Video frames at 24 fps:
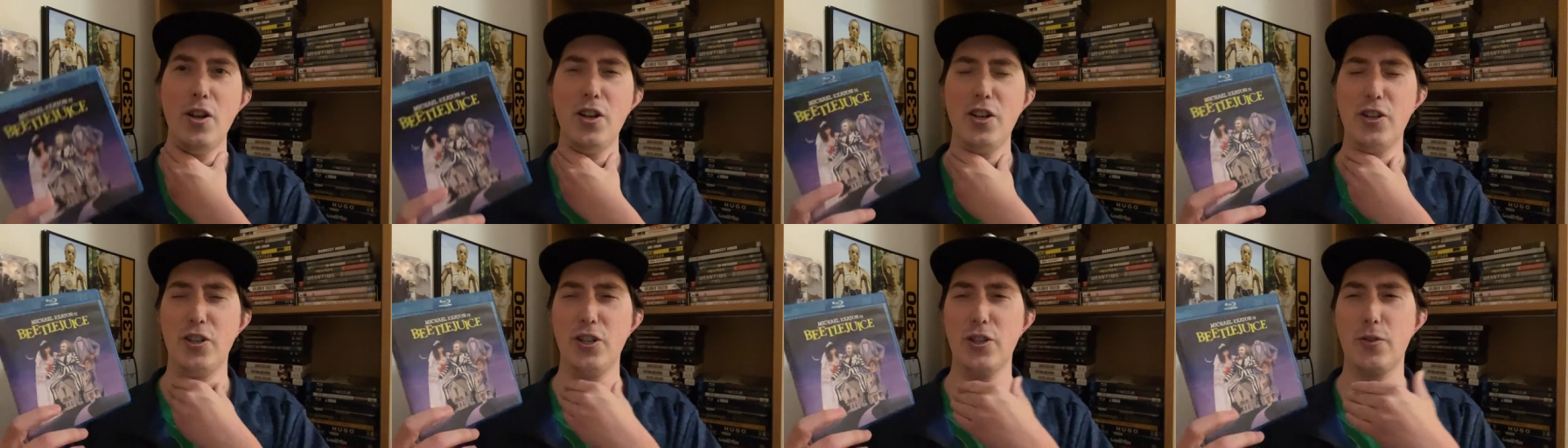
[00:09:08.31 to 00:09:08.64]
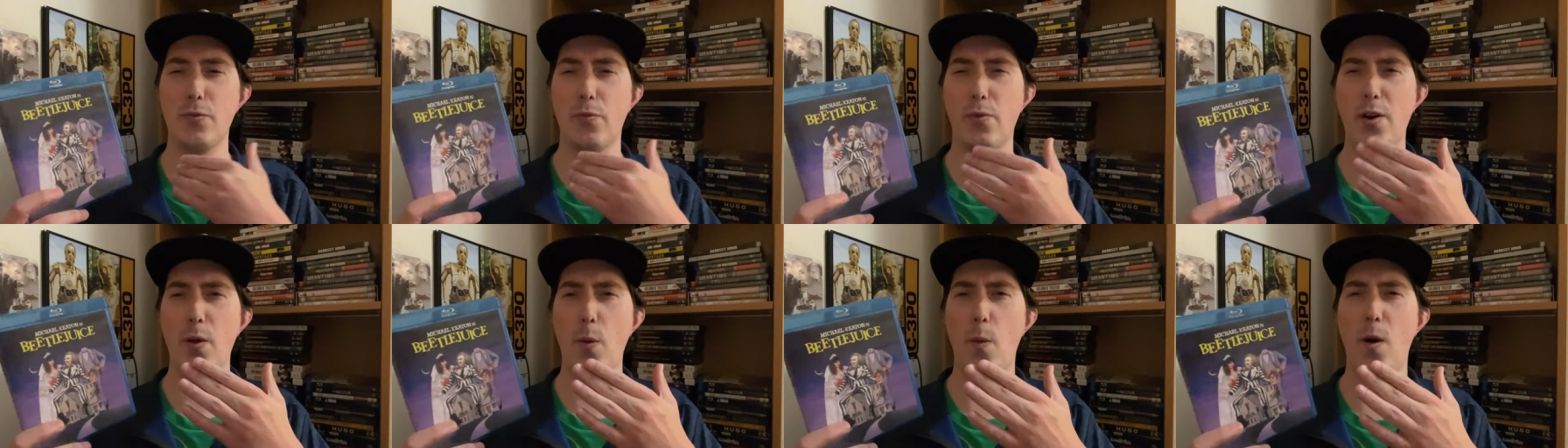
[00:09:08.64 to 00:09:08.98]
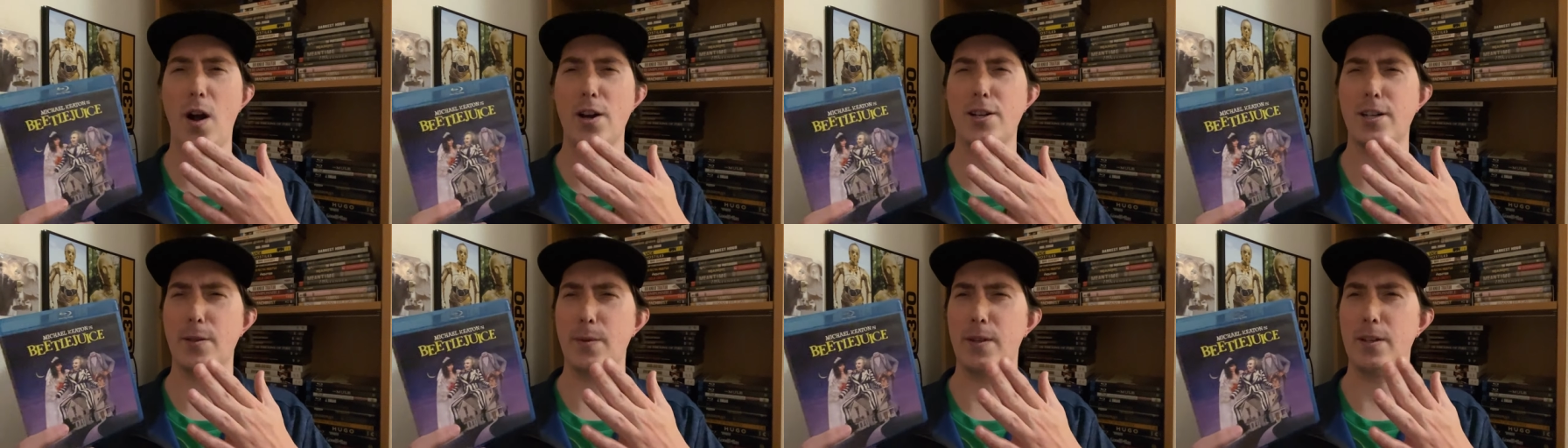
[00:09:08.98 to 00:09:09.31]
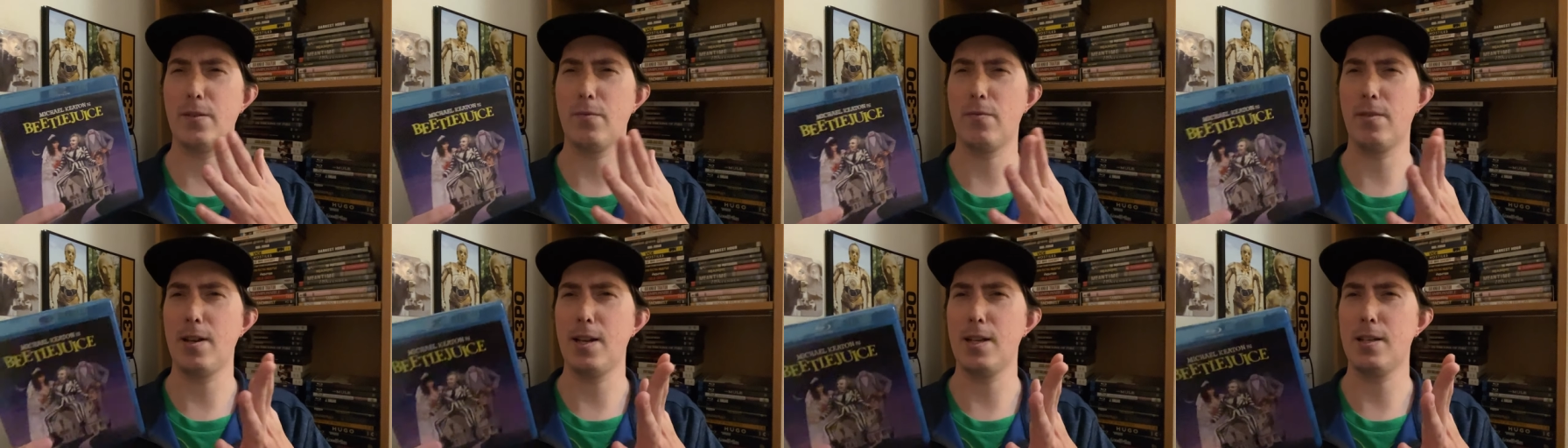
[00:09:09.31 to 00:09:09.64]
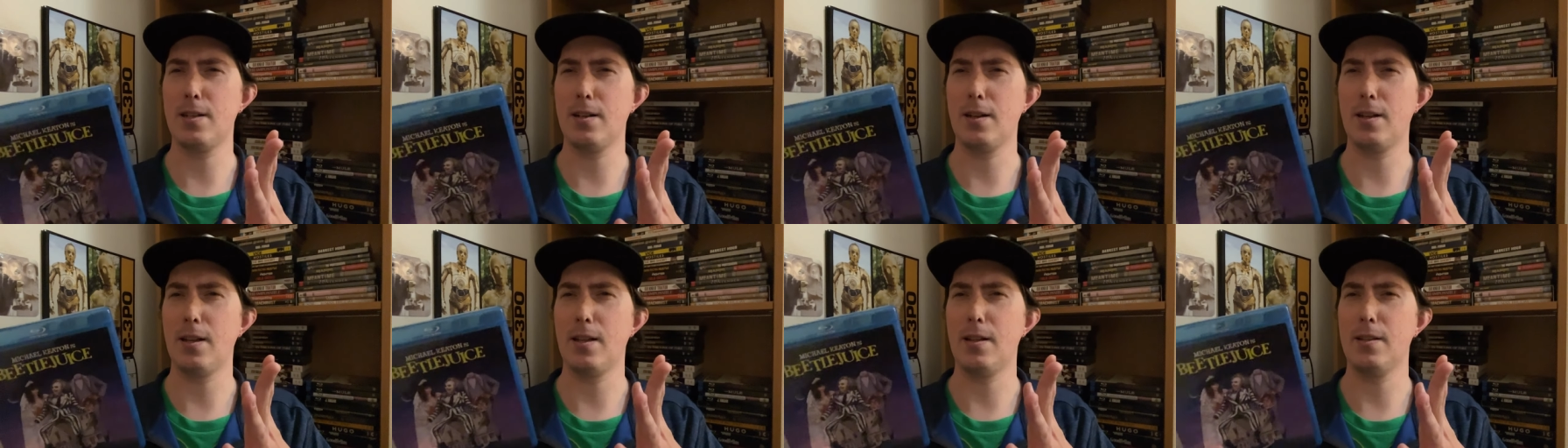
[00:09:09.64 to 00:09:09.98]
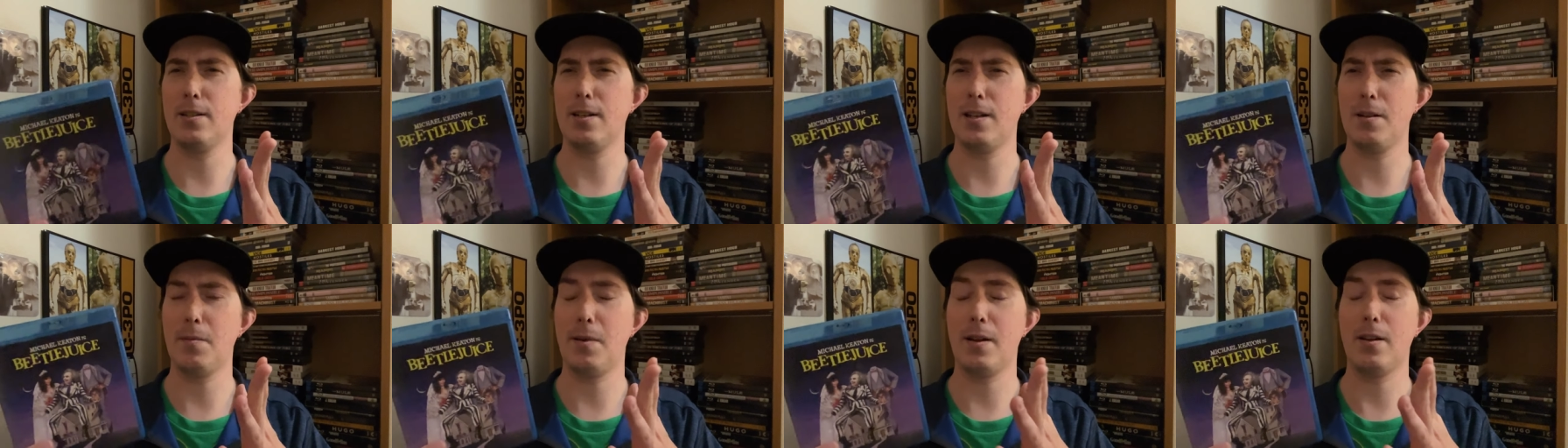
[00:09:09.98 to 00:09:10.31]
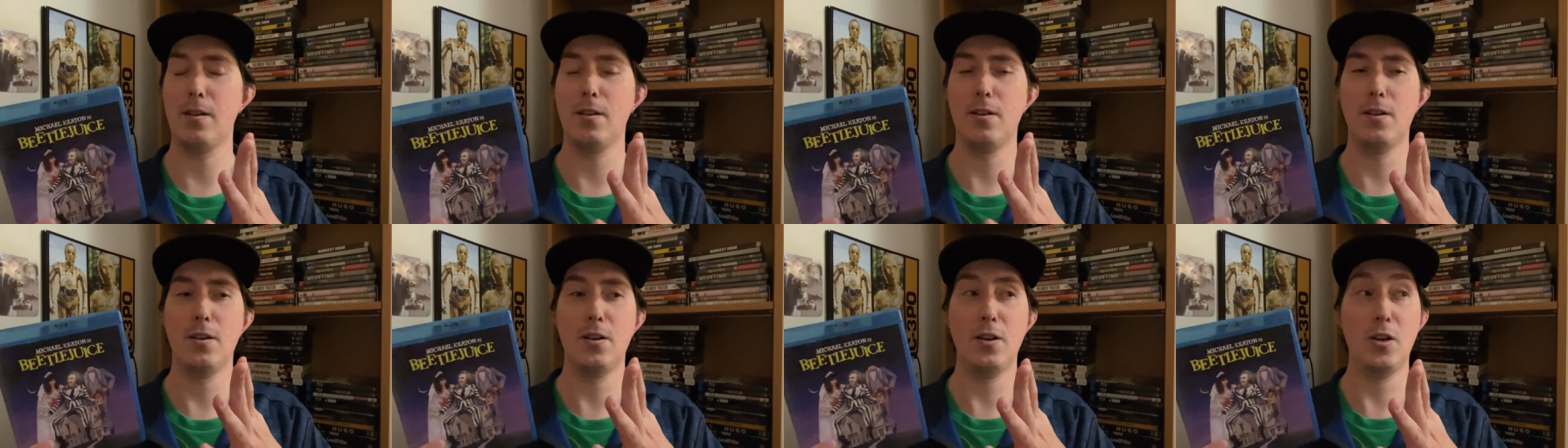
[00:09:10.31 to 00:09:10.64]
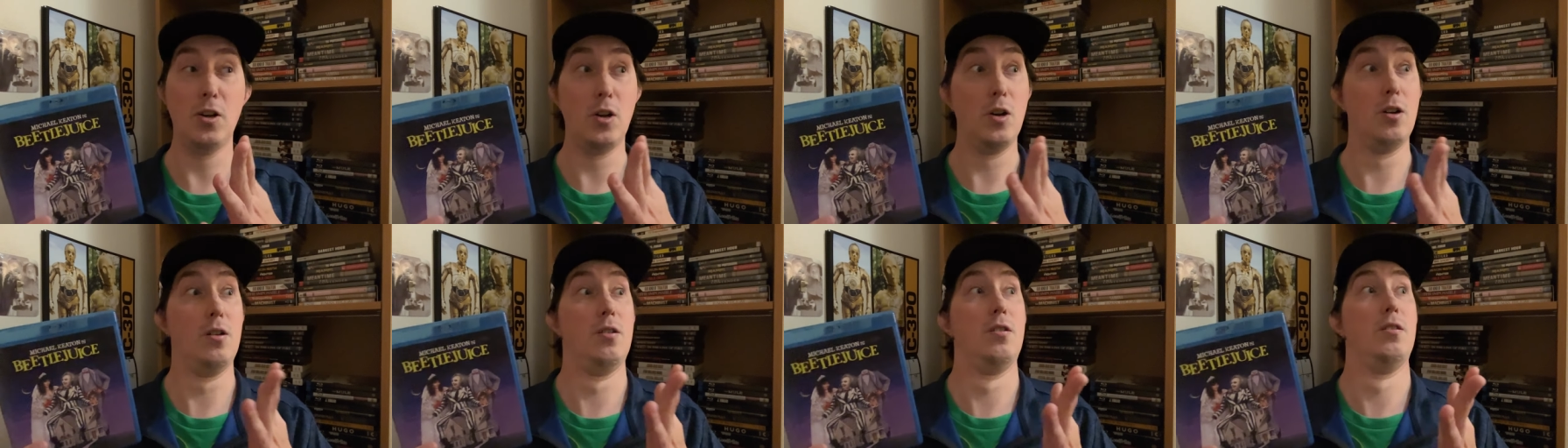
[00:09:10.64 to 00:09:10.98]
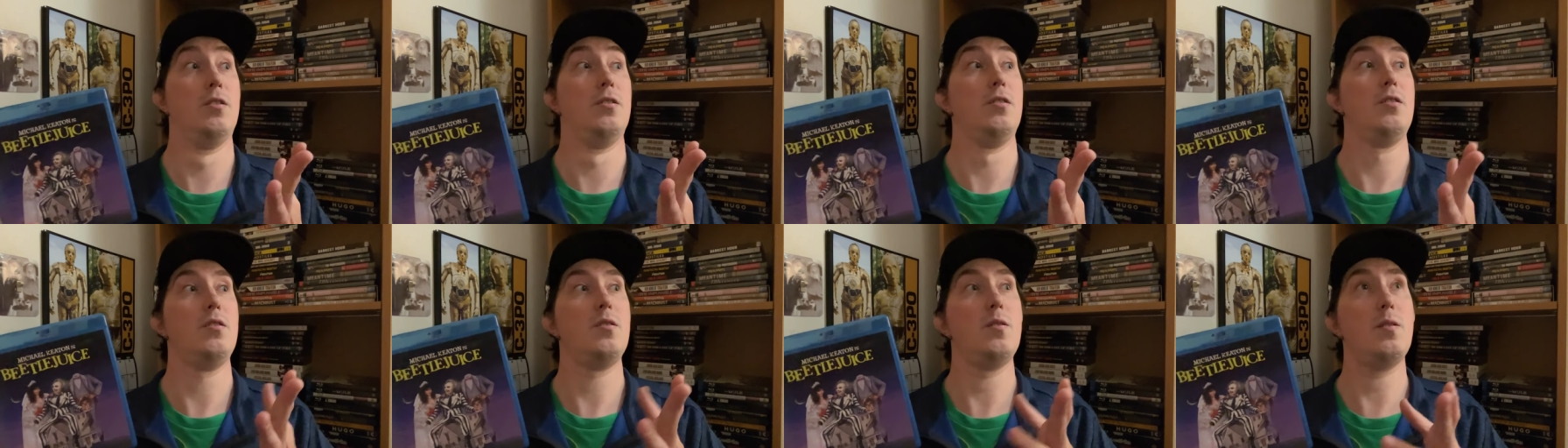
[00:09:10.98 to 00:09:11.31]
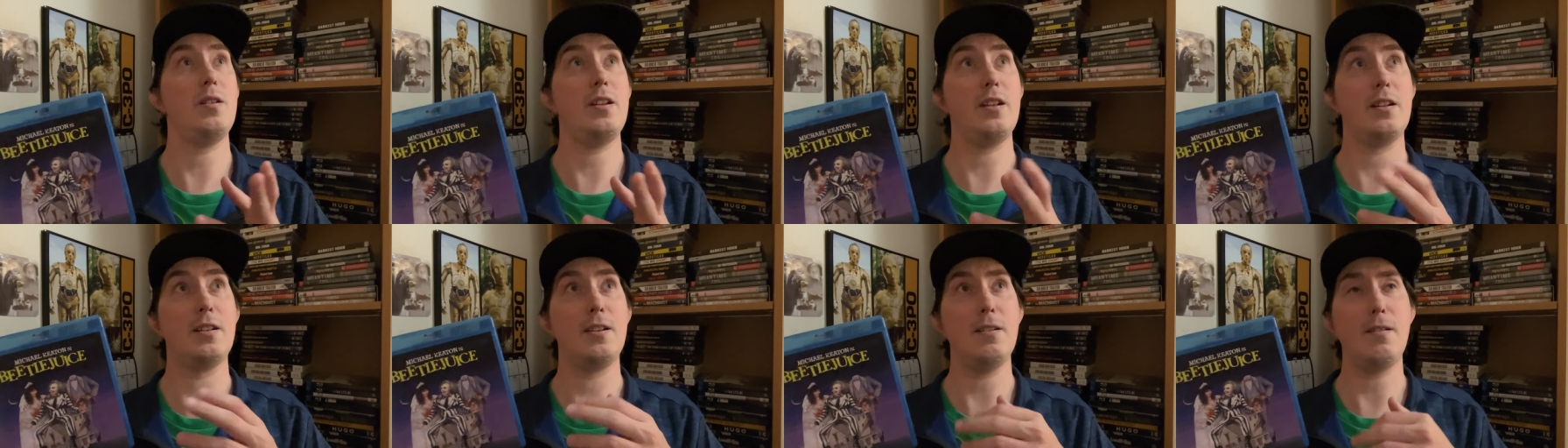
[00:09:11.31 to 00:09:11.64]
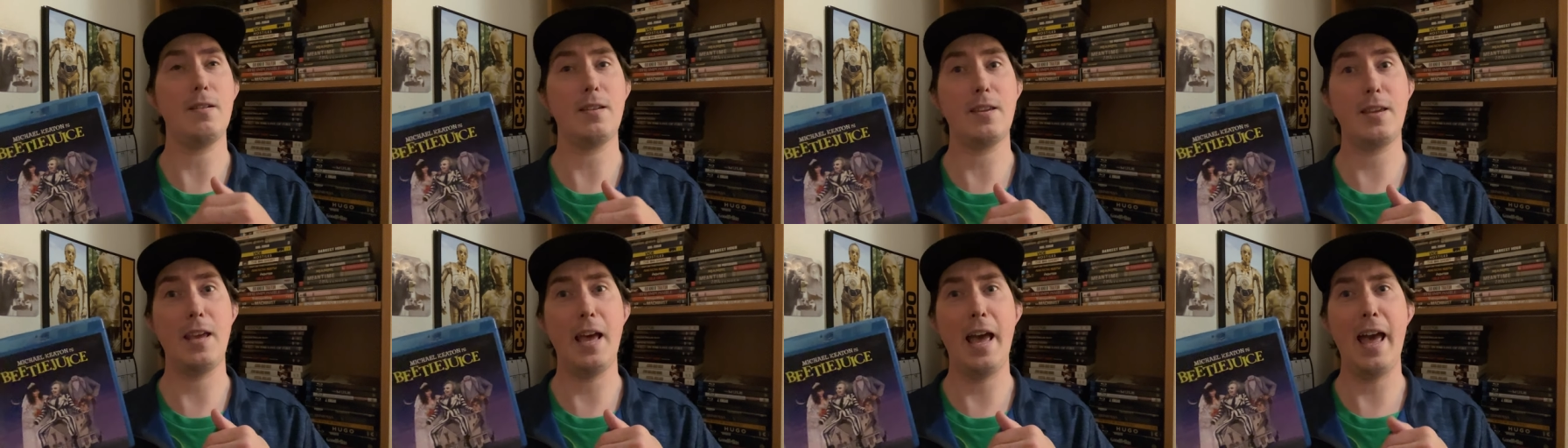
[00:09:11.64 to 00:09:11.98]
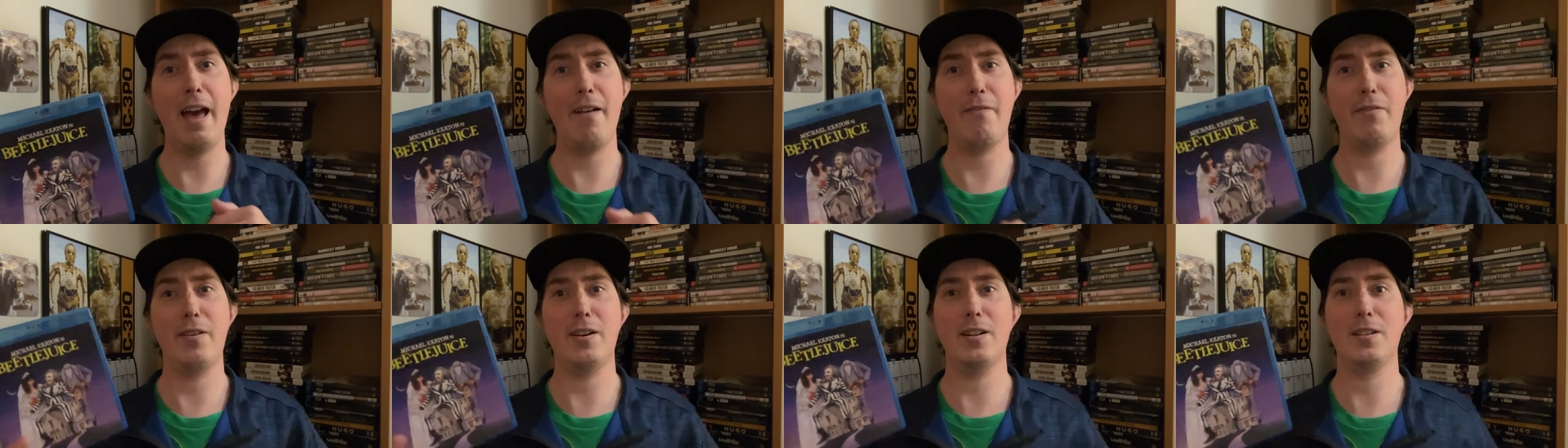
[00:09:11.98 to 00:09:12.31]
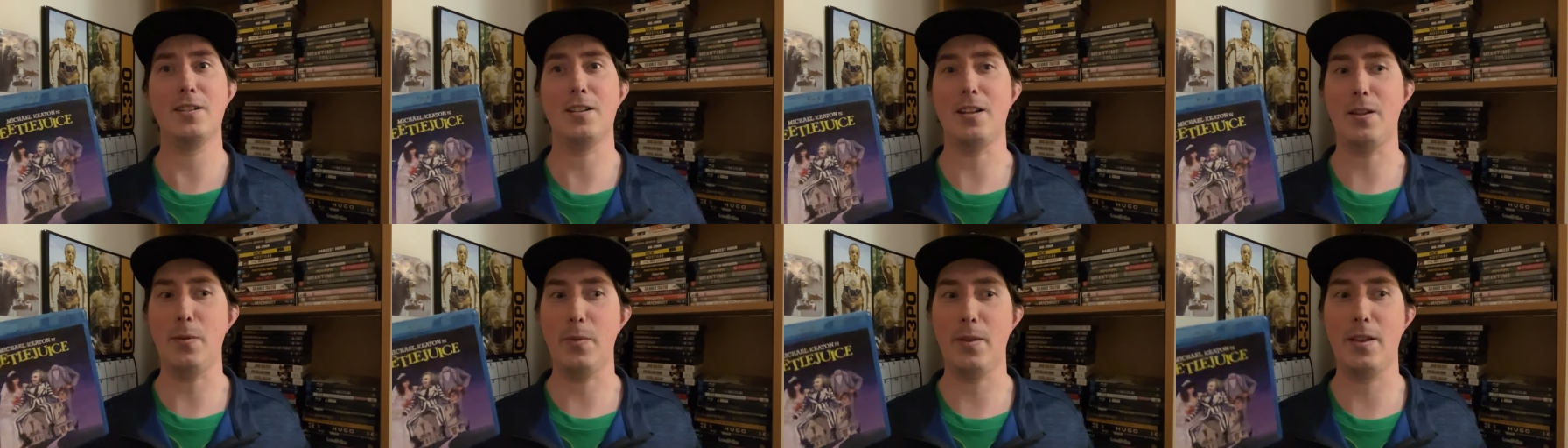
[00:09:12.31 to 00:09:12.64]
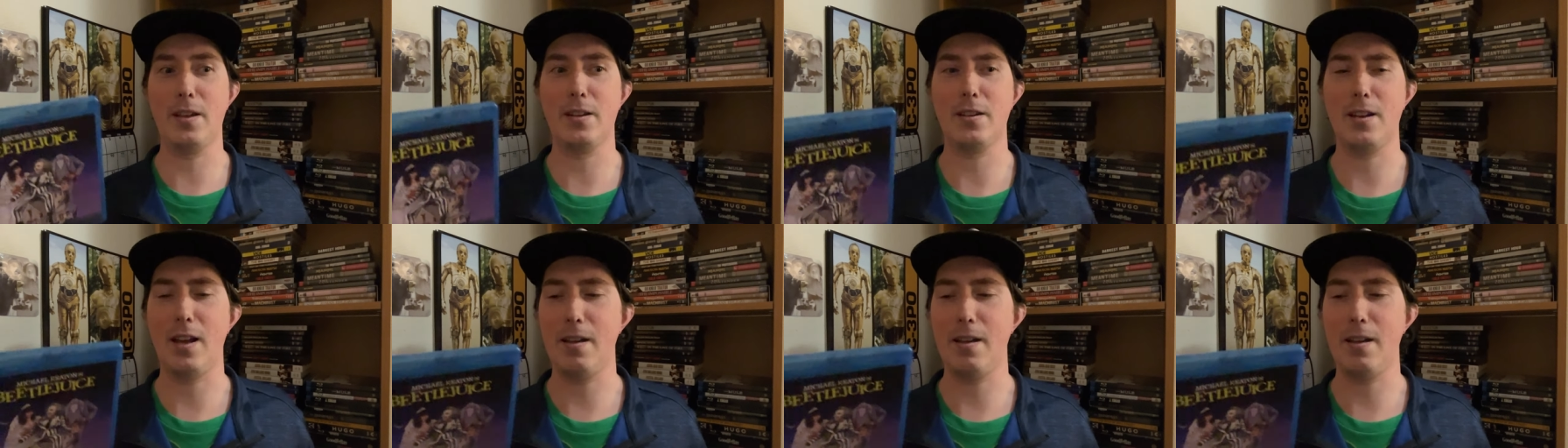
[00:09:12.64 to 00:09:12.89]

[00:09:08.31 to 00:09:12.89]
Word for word: just rewatching this recently and seeing like oh, Dick Cavett is in this.